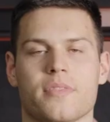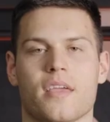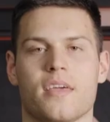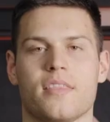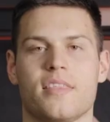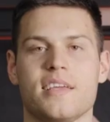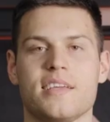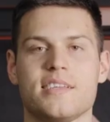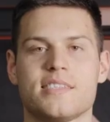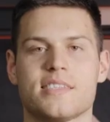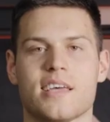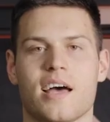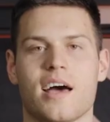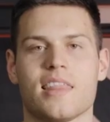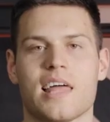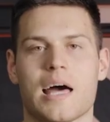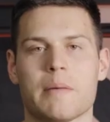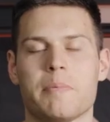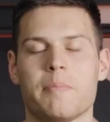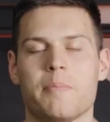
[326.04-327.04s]
These
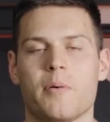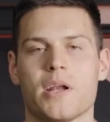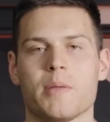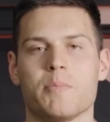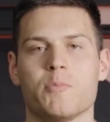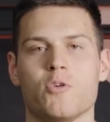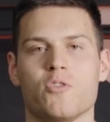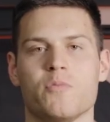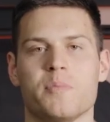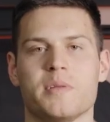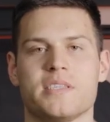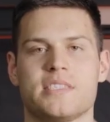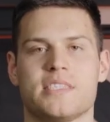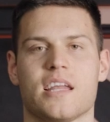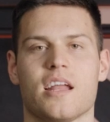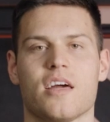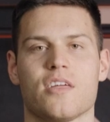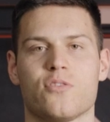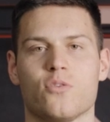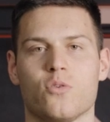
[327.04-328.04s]
are the upper body movements
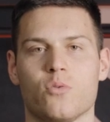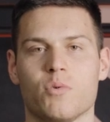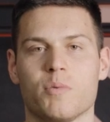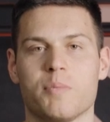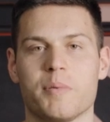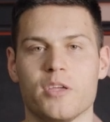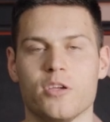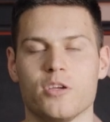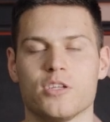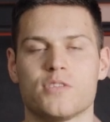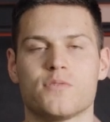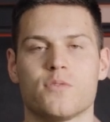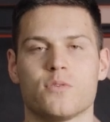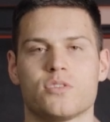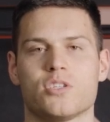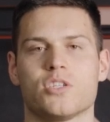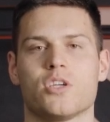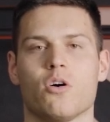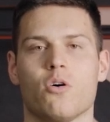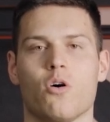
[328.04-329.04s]
that I thought would be useful
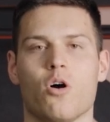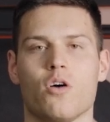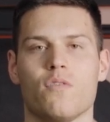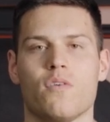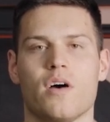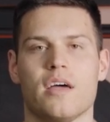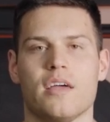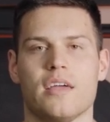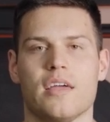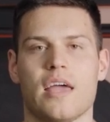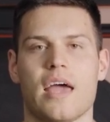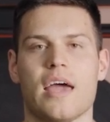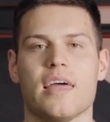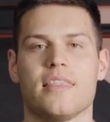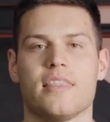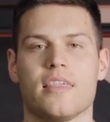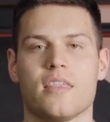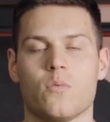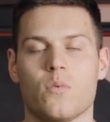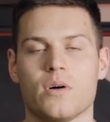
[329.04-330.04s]
to go over,
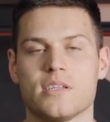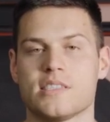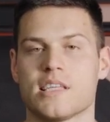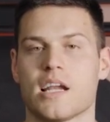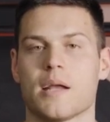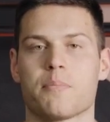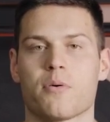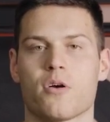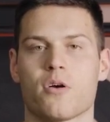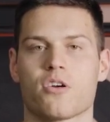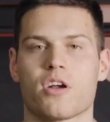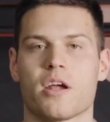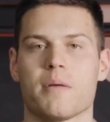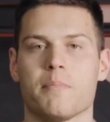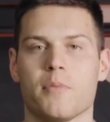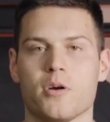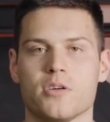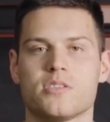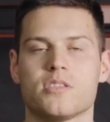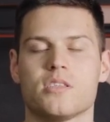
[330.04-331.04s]
and they're the ones that I
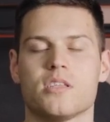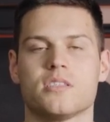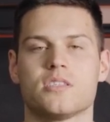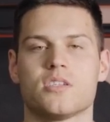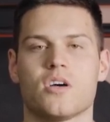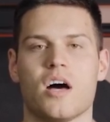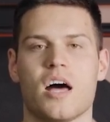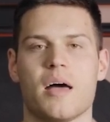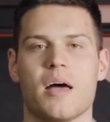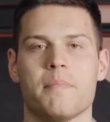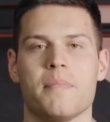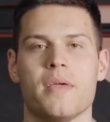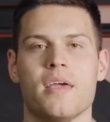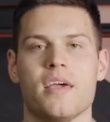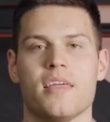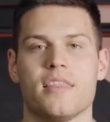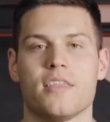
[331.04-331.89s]
program most of the time.